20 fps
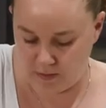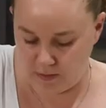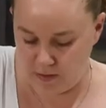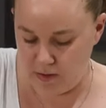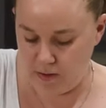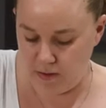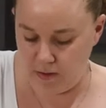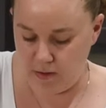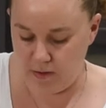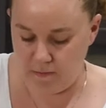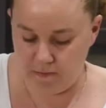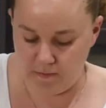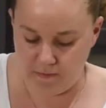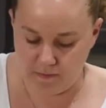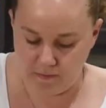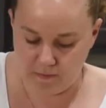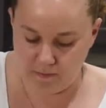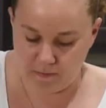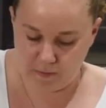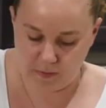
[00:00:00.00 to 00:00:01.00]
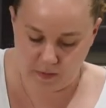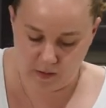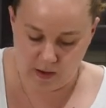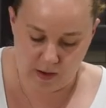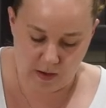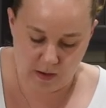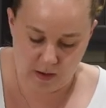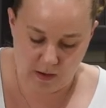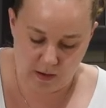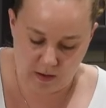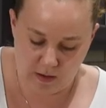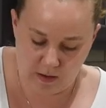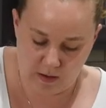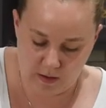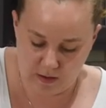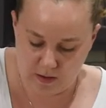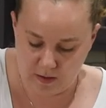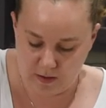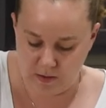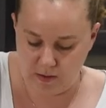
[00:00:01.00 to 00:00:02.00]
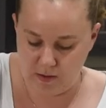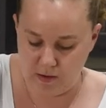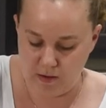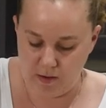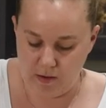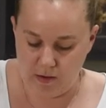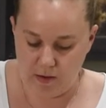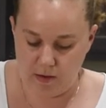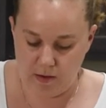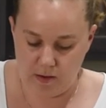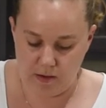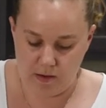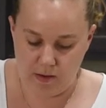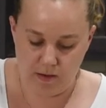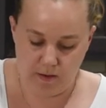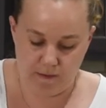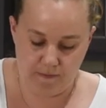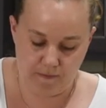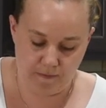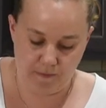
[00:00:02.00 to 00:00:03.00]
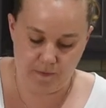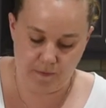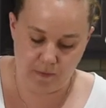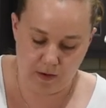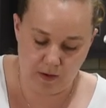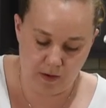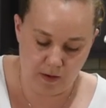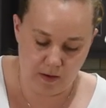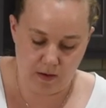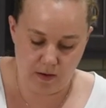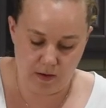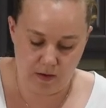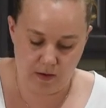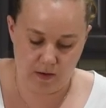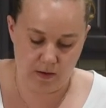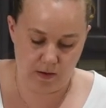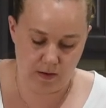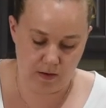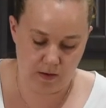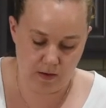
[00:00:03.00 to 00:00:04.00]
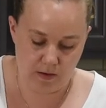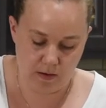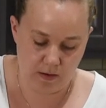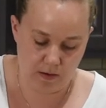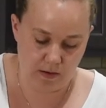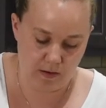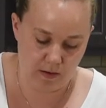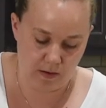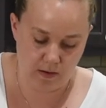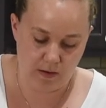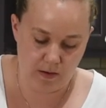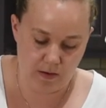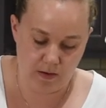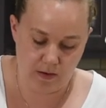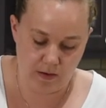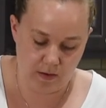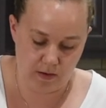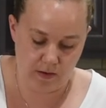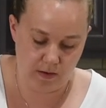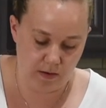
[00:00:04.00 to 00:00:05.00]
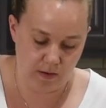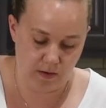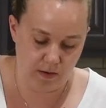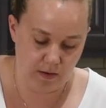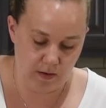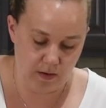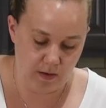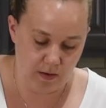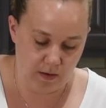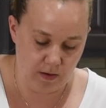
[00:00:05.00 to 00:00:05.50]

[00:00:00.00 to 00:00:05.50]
[no speech]